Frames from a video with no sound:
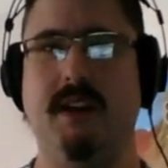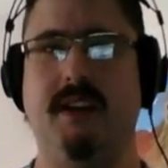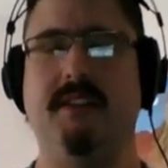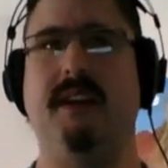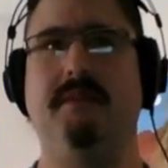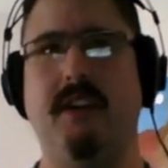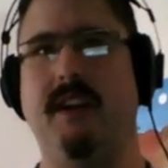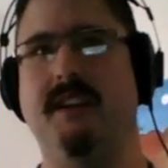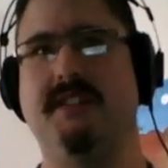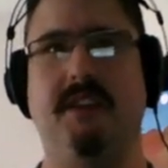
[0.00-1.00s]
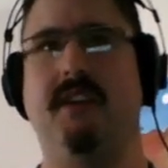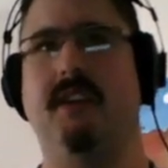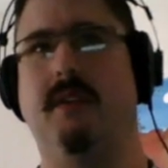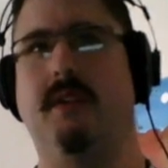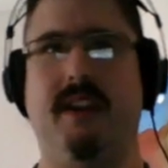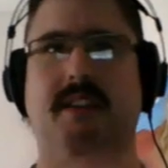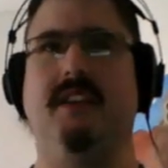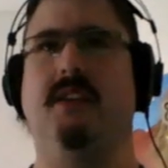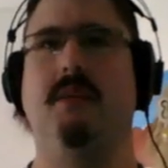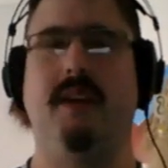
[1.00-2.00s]
and that and various other ingredients
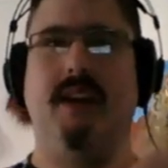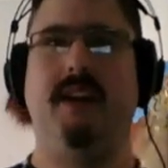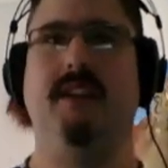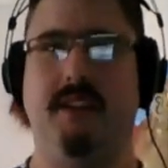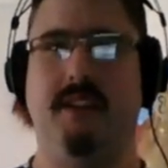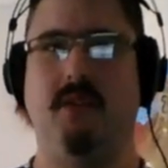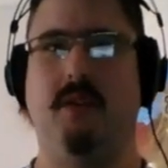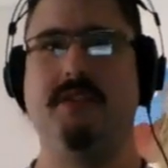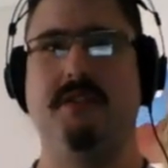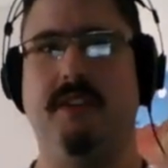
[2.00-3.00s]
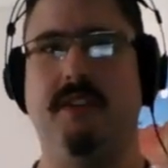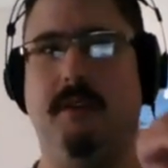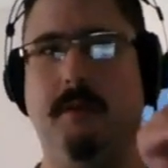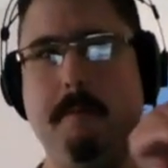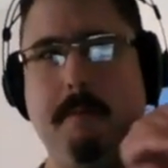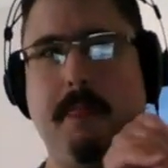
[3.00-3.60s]
that create the torsion field.